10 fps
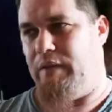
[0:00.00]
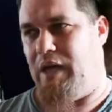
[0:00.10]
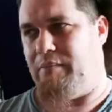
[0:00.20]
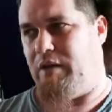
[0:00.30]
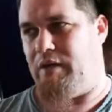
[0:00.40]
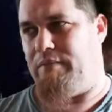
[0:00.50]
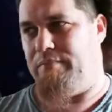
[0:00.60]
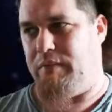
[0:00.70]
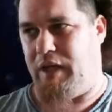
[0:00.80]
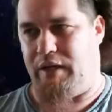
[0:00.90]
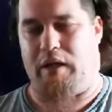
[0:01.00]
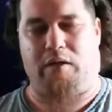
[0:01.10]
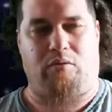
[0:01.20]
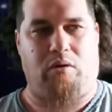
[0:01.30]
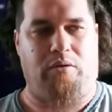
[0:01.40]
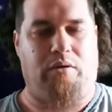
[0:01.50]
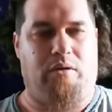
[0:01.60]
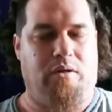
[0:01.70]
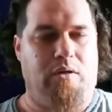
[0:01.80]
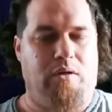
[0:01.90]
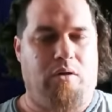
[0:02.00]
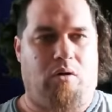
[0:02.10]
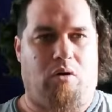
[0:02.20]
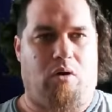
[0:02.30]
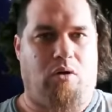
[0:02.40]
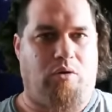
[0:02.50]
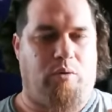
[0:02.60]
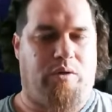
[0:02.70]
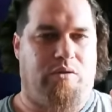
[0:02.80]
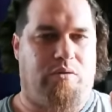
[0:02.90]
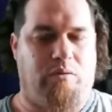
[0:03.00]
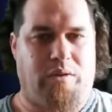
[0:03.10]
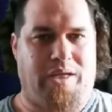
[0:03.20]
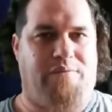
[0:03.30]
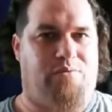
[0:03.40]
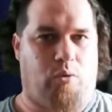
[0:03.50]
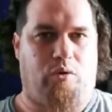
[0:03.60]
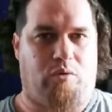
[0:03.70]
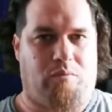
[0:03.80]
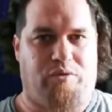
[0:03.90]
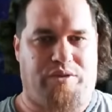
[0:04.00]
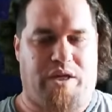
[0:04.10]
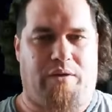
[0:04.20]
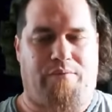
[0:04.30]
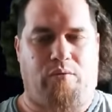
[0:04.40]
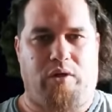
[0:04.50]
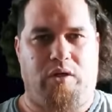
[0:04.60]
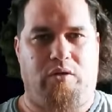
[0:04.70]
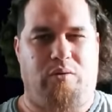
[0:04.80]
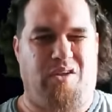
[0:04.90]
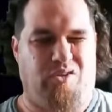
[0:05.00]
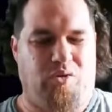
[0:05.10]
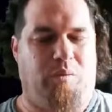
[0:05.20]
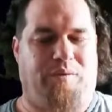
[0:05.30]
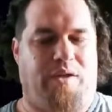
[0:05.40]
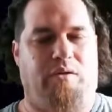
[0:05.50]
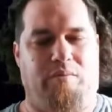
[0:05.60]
Emma, and Nightcrawler are all going to lay vulnerables down for you and do what they do